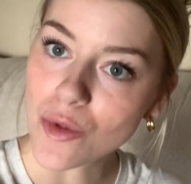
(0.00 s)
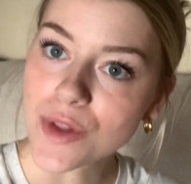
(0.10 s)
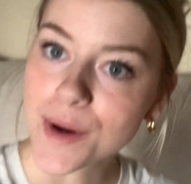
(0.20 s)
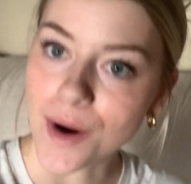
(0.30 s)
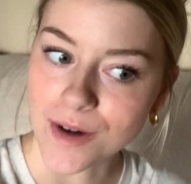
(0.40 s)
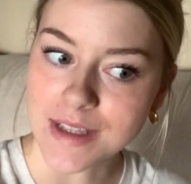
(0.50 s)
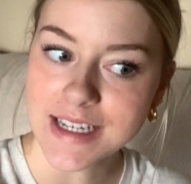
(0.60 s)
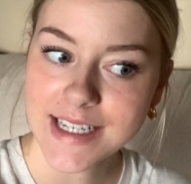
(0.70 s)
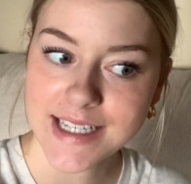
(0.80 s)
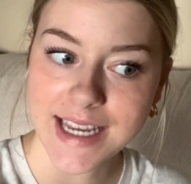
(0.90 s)
the
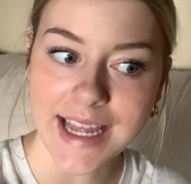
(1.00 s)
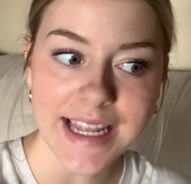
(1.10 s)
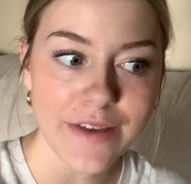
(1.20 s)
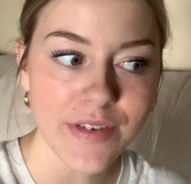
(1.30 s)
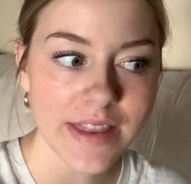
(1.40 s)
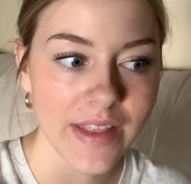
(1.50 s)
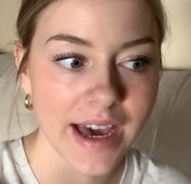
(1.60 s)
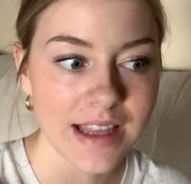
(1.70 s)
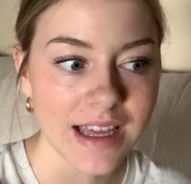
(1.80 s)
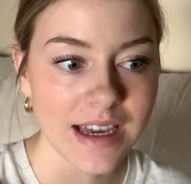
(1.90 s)
garland, and even
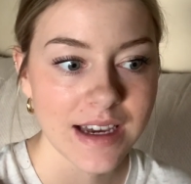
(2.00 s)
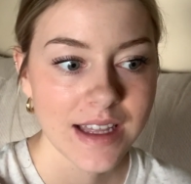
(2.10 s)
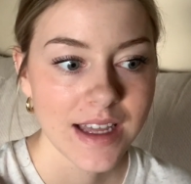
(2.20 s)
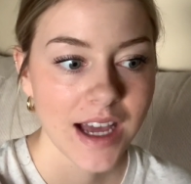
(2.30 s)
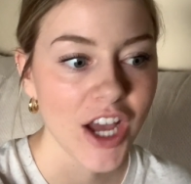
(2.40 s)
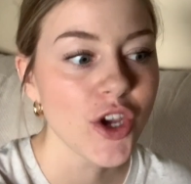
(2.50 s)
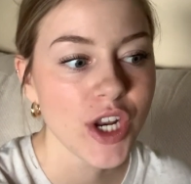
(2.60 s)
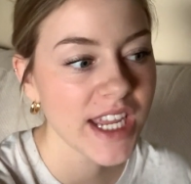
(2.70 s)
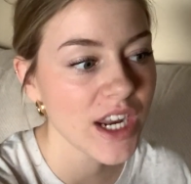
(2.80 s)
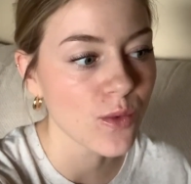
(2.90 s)
that, like, I
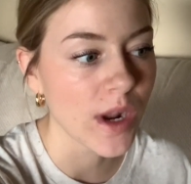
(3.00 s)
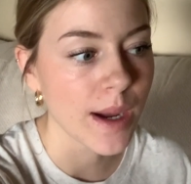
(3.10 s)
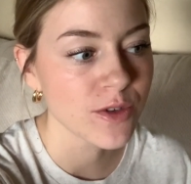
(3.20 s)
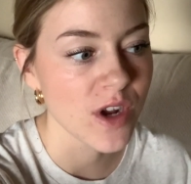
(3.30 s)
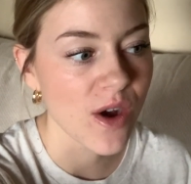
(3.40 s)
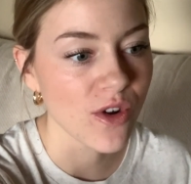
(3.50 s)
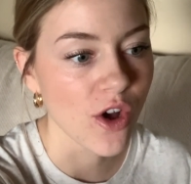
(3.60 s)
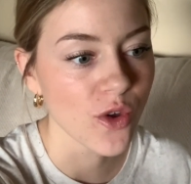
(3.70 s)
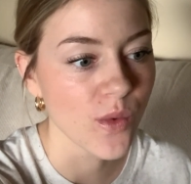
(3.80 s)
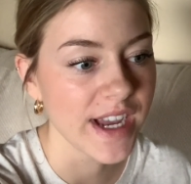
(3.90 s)
couldn't get it wrapped around all
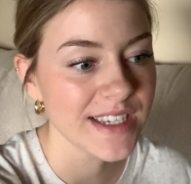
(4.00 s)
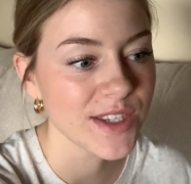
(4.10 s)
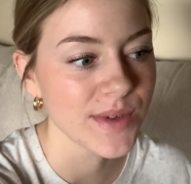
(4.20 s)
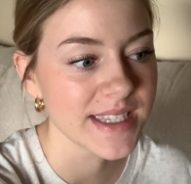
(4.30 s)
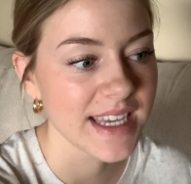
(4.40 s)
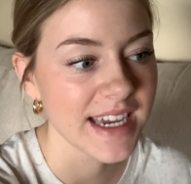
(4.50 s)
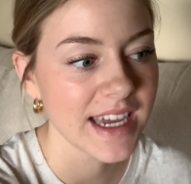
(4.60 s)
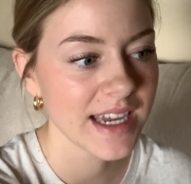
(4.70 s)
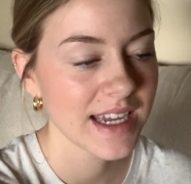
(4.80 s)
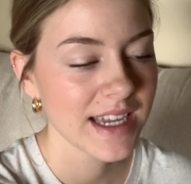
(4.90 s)
the way, so it's like
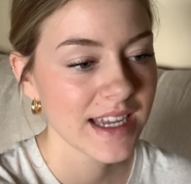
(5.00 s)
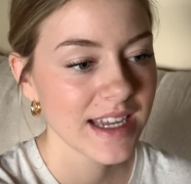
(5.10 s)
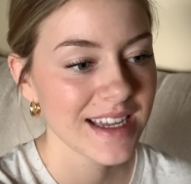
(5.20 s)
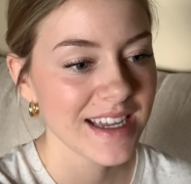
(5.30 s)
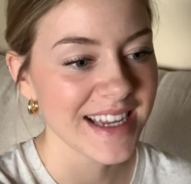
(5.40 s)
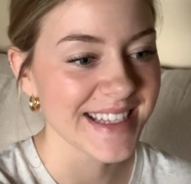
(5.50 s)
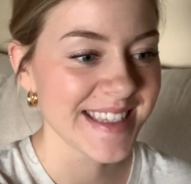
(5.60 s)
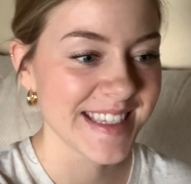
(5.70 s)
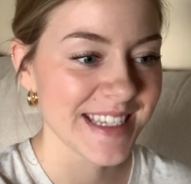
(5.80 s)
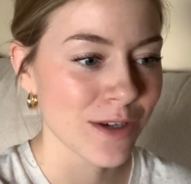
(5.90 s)

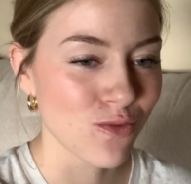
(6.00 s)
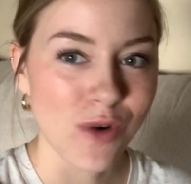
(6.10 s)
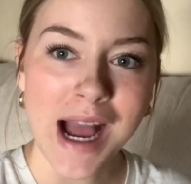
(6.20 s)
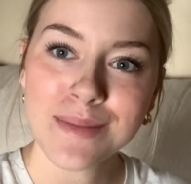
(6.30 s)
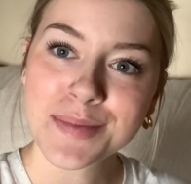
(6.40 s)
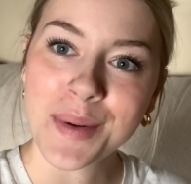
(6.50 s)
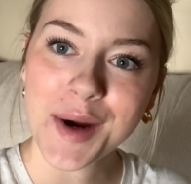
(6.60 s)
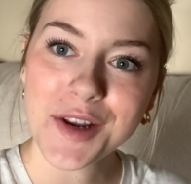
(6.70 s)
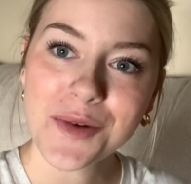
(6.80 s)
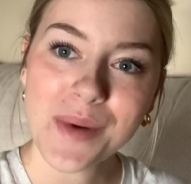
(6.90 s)
it's wrapped part
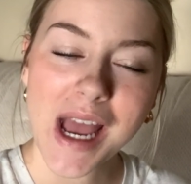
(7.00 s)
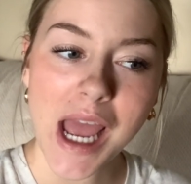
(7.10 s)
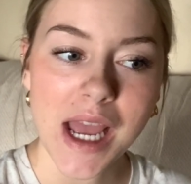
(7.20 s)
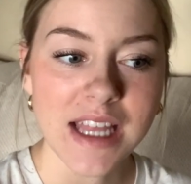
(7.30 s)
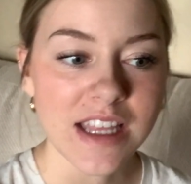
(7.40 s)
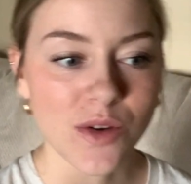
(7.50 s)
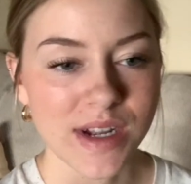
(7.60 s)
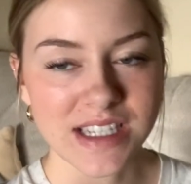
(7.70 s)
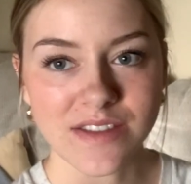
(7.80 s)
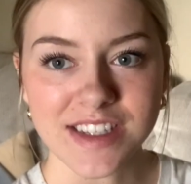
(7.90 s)
of the way and then the
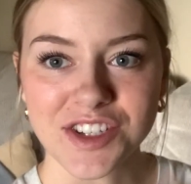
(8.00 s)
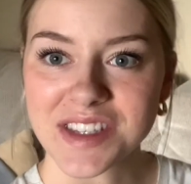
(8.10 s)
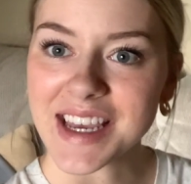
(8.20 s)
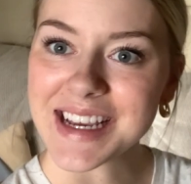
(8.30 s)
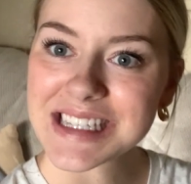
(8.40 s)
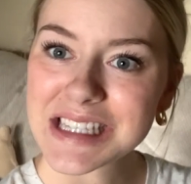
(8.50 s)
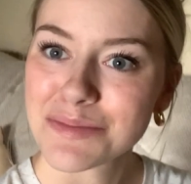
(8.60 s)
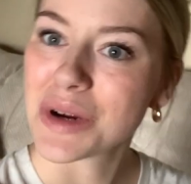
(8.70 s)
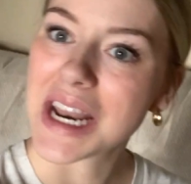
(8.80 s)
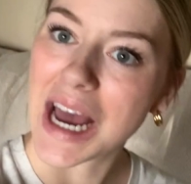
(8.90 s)
rest of it's just like
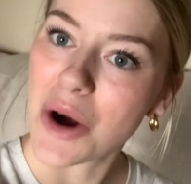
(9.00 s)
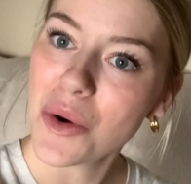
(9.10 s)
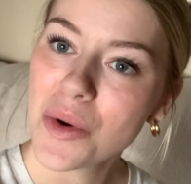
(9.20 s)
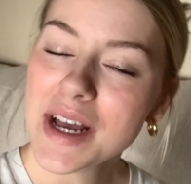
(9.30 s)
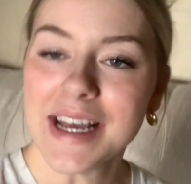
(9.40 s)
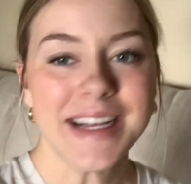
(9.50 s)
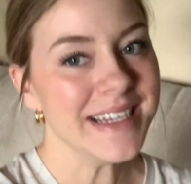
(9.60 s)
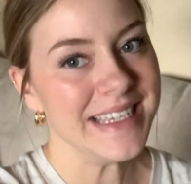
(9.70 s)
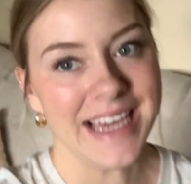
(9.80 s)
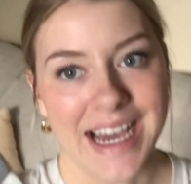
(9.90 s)
spread out.
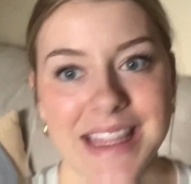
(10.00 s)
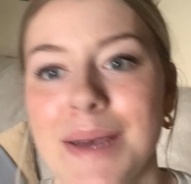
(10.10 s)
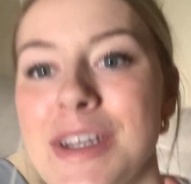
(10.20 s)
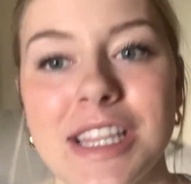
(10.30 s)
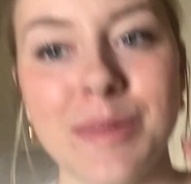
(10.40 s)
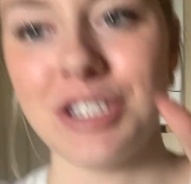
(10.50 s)
Yeah, let me show